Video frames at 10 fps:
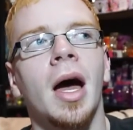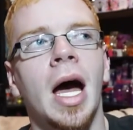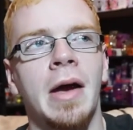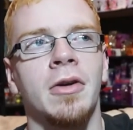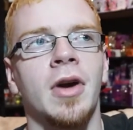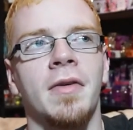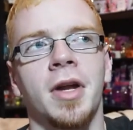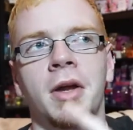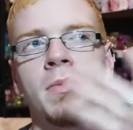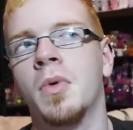I
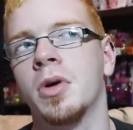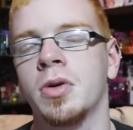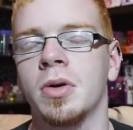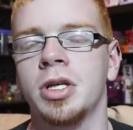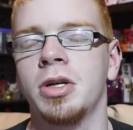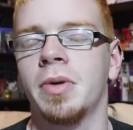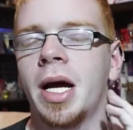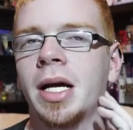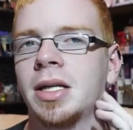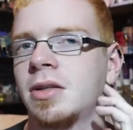gravitate more towards You and
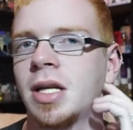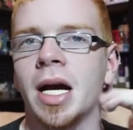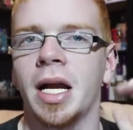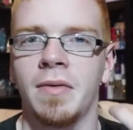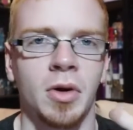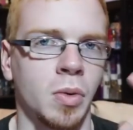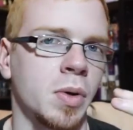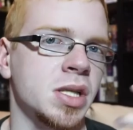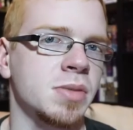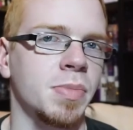I because it's that kind of
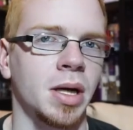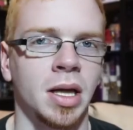crisp,